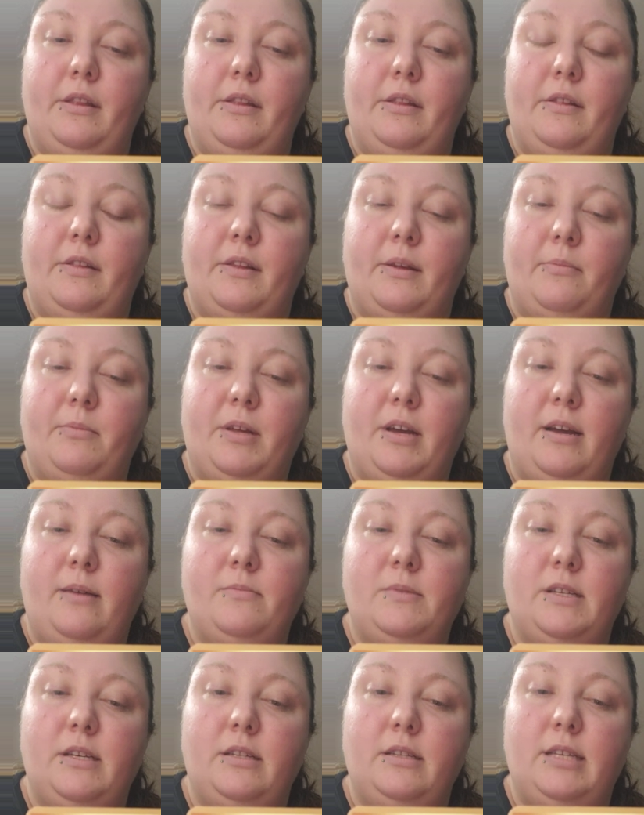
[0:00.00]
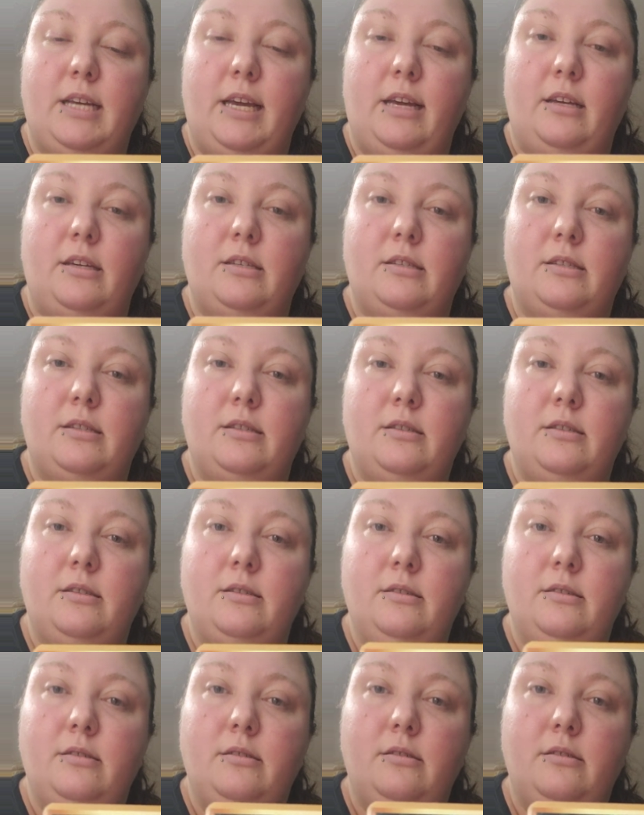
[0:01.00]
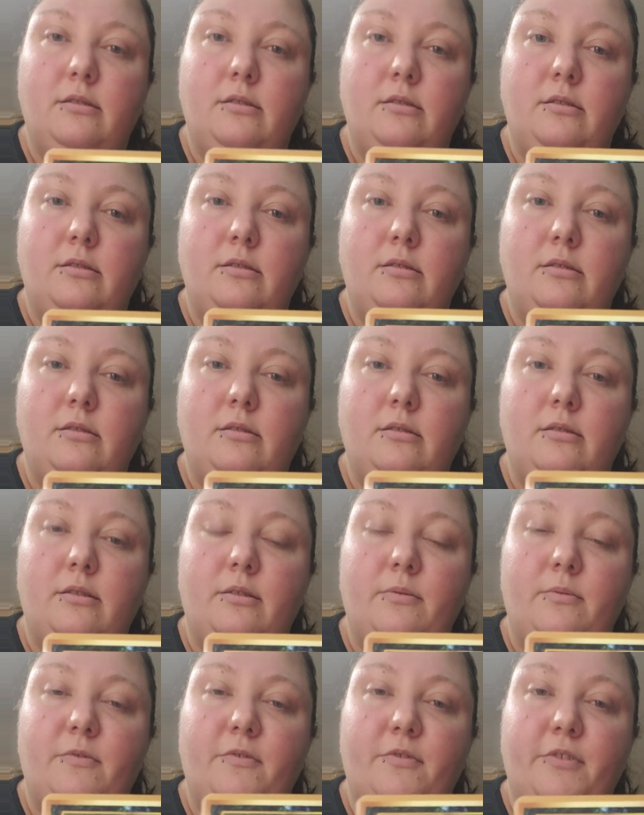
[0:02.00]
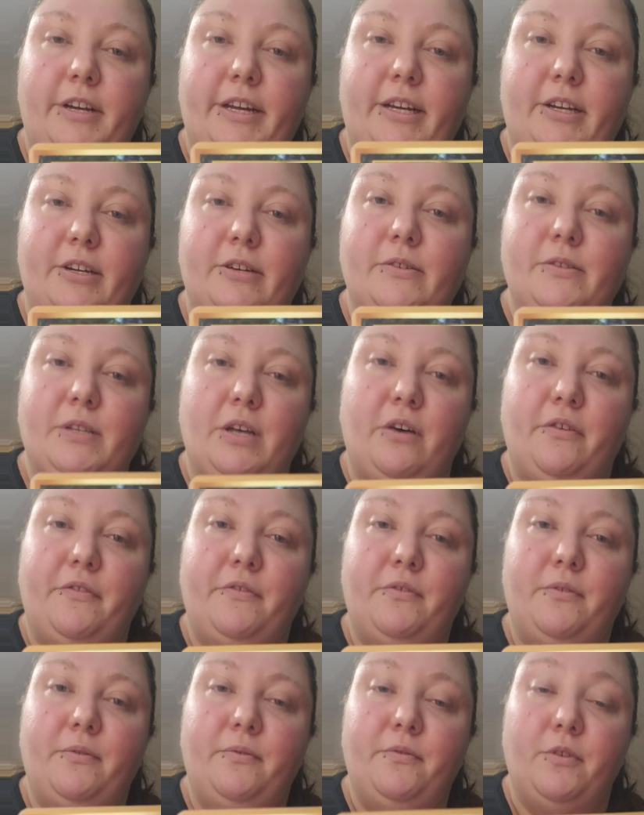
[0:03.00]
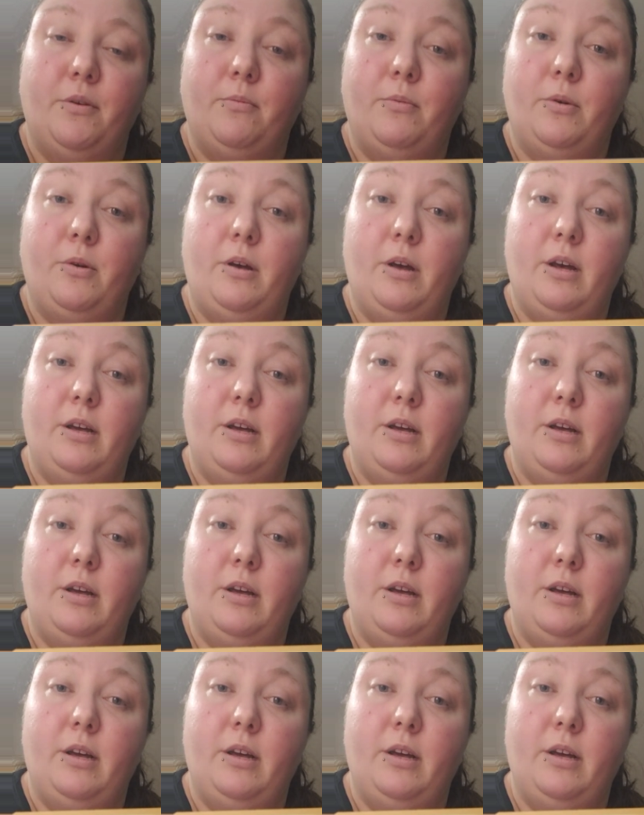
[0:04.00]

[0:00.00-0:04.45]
sometimes it takes freeing yourself from